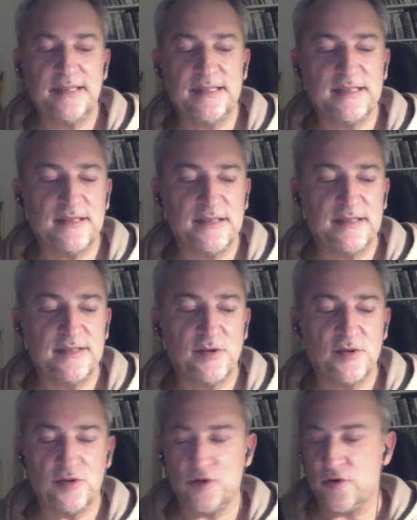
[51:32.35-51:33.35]
It's a
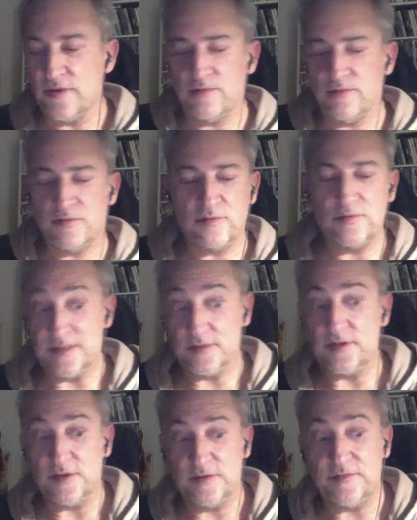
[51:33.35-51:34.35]
story which is
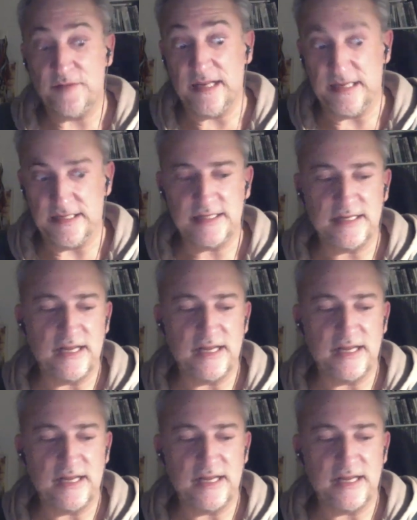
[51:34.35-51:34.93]
not finished.